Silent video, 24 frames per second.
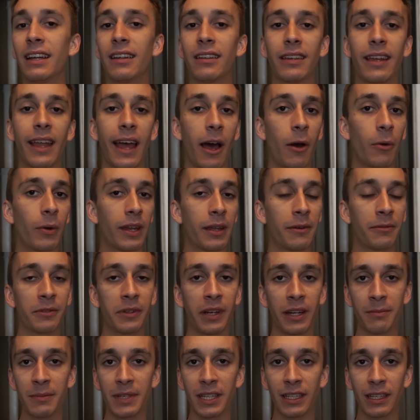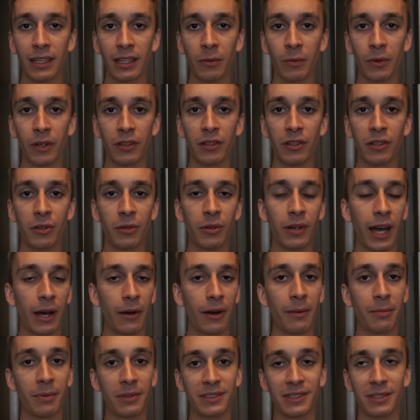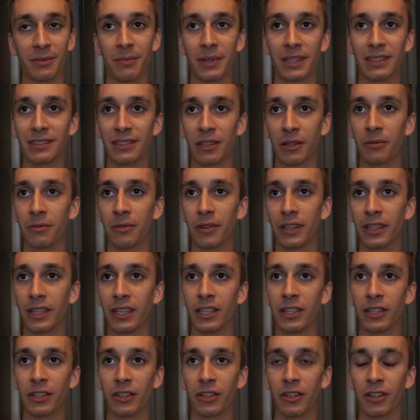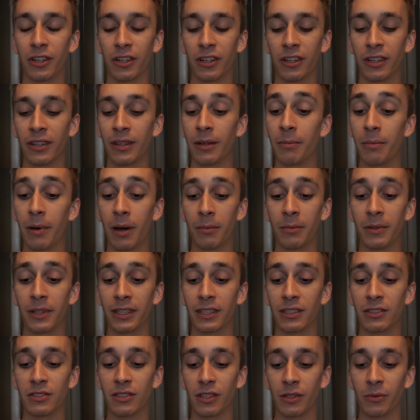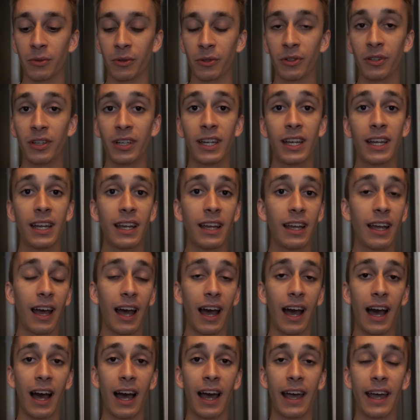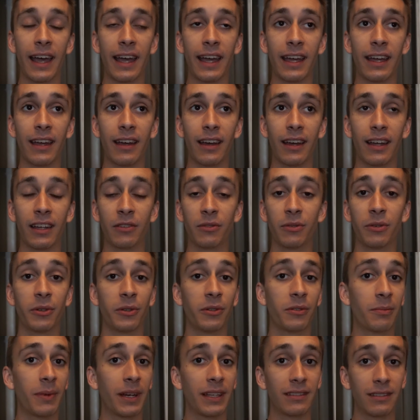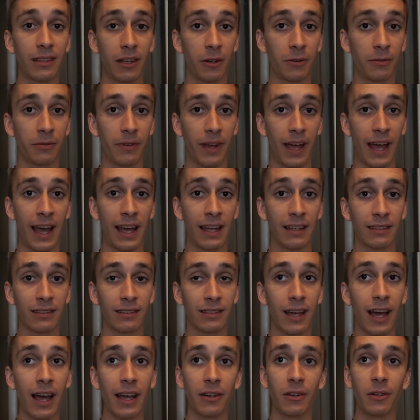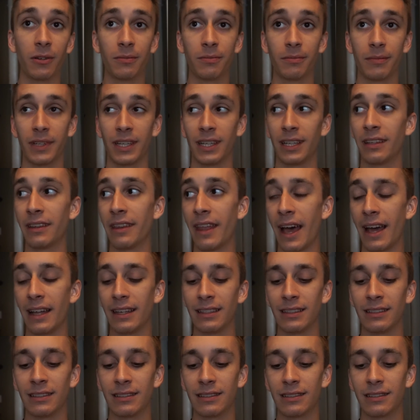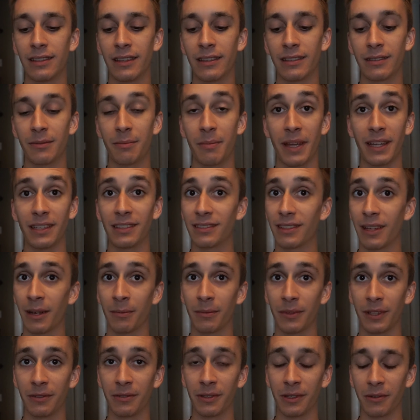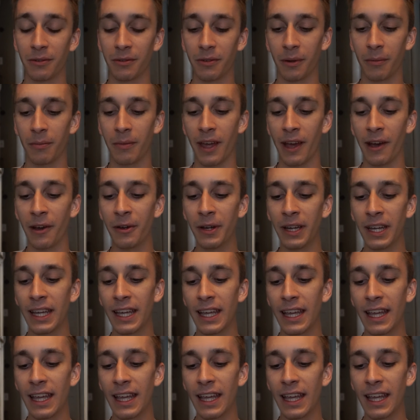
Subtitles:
now whenever I meet anyone new, how I present myself on here or in the public in general, I introduce myself as Kyle, and that is the space I'm living from now.